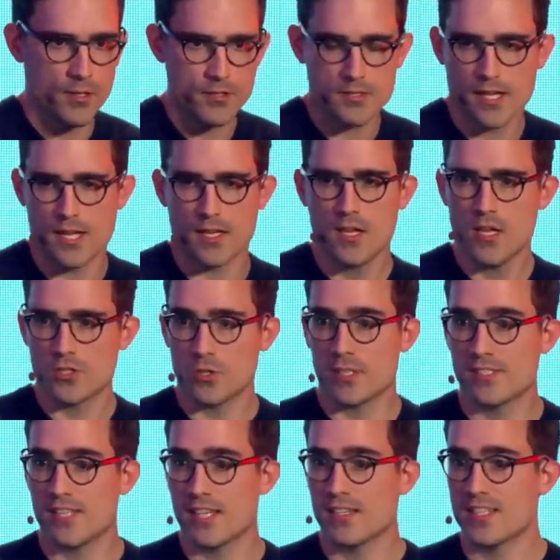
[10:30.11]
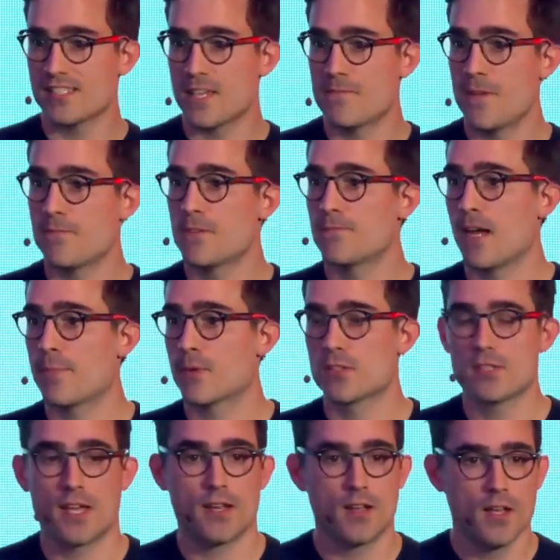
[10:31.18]
Let's say
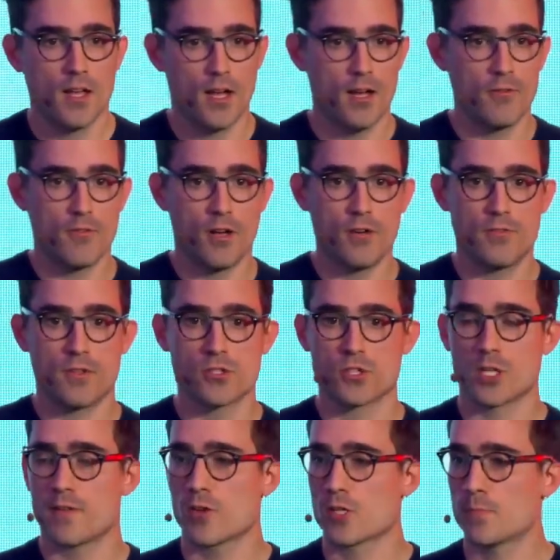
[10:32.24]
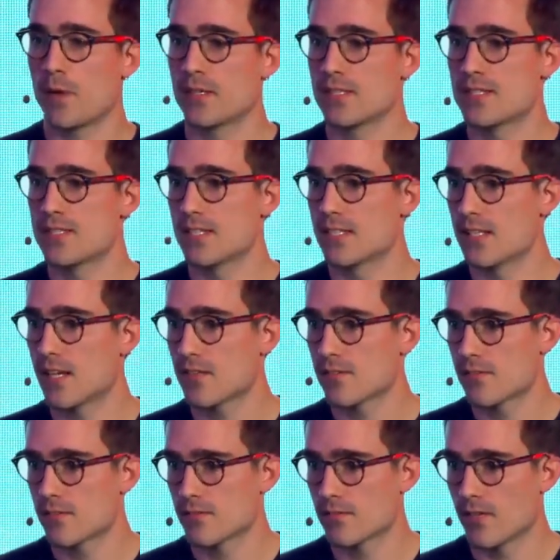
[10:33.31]
55% of the survey respondents said
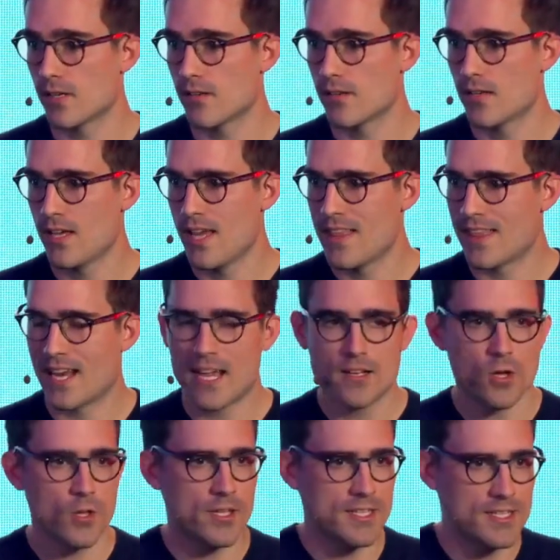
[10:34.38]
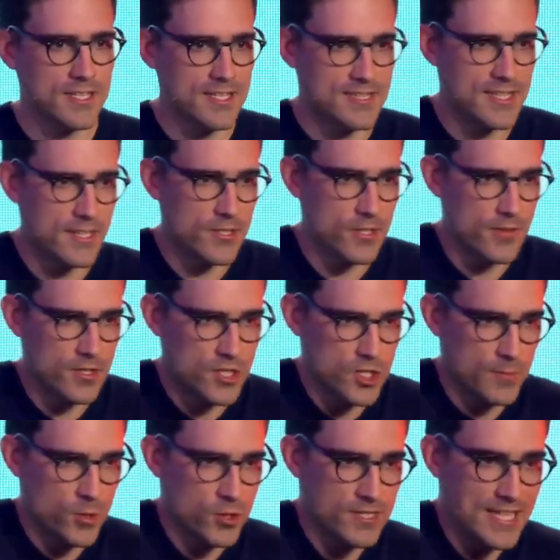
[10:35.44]
yes, right? Then I know that the center of the
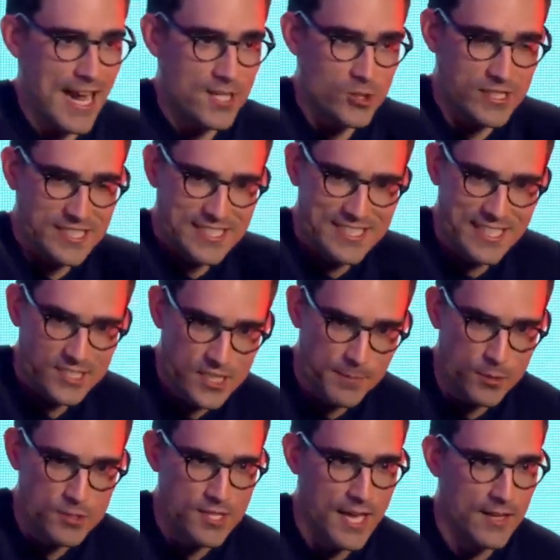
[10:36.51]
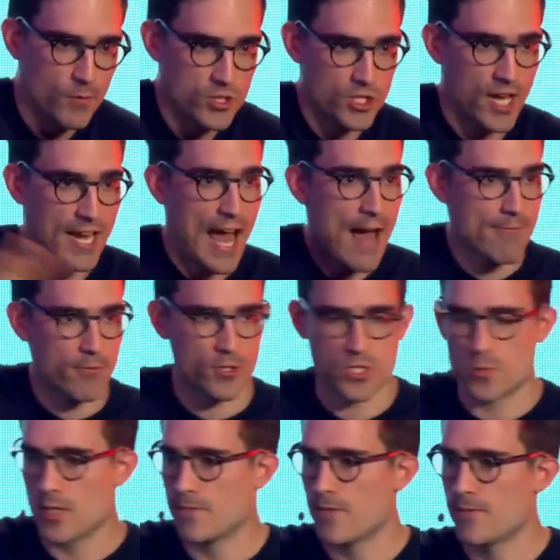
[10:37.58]
distribution is actually 60%, which got averaged
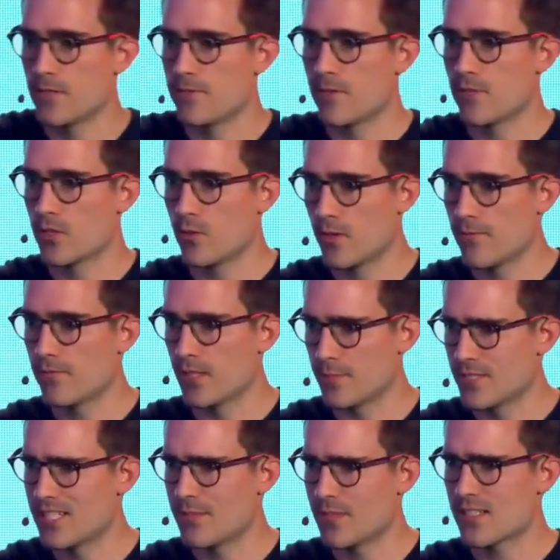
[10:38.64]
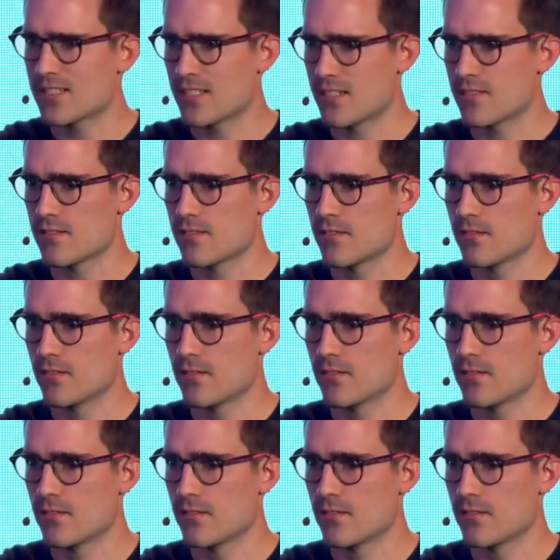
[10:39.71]
with a 50-50 coin flip. Does that make sense?